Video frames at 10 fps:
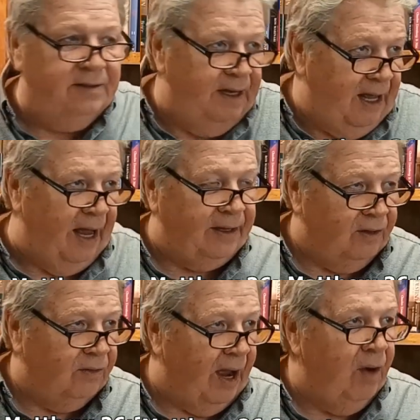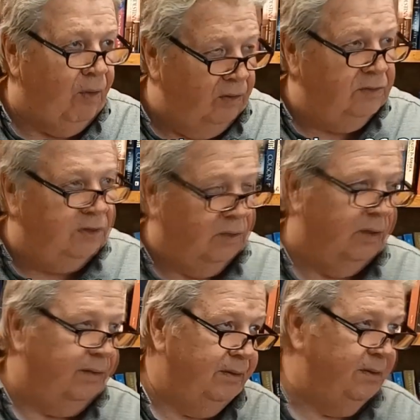deny you. I won't do
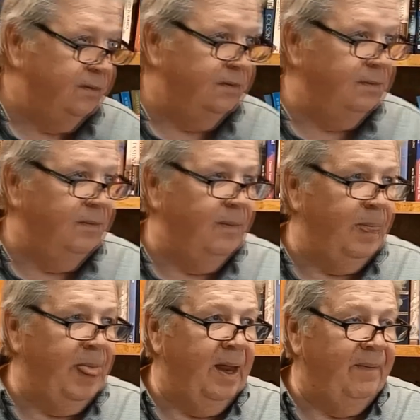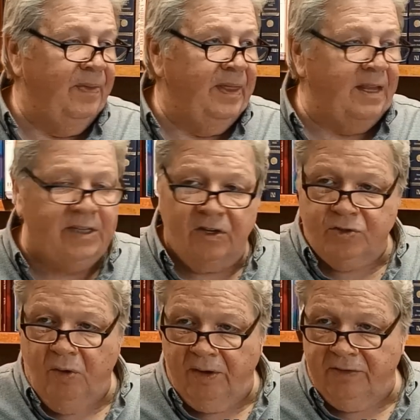it. That's how
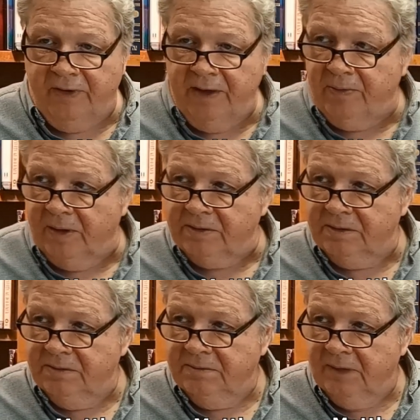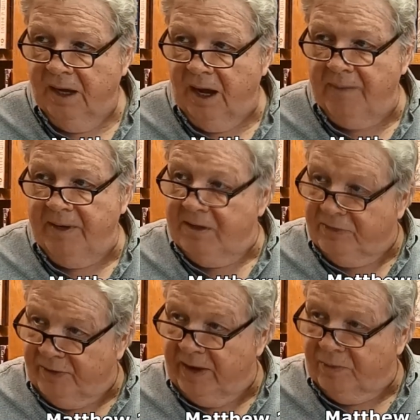strong his faith was. I mean,
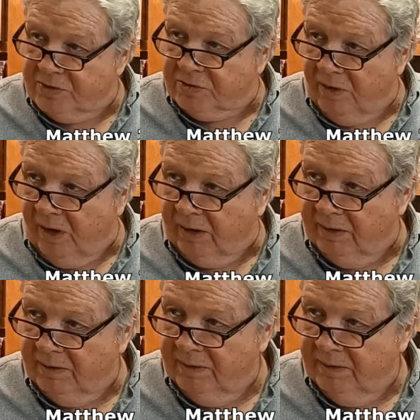his faith was strong.